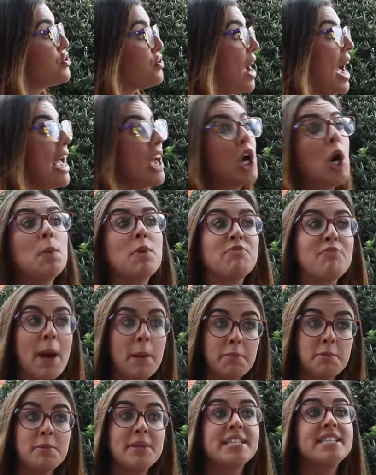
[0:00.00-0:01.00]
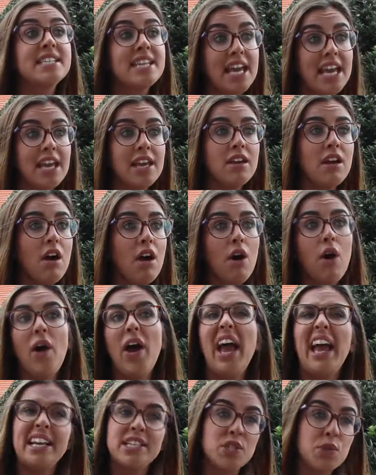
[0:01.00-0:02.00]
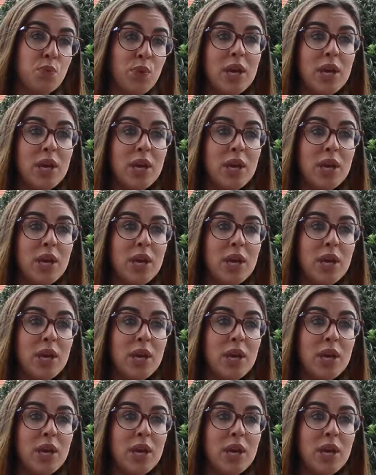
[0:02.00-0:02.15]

Try a cup of peppermint tea or a